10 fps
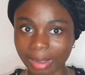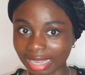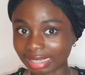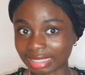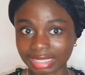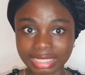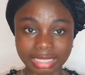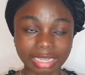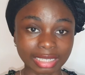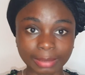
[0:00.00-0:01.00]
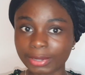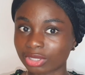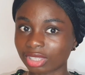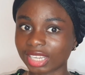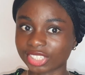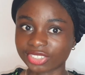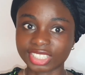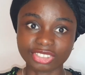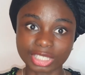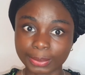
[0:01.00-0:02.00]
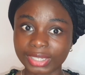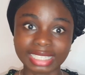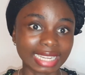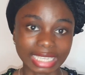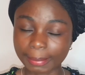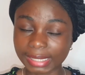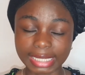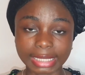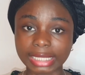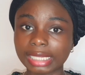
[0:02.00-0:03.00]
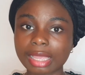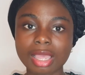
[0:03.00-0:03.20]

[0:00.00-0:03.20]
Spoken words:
and I sent an email to the lecturer. She responded like immediately.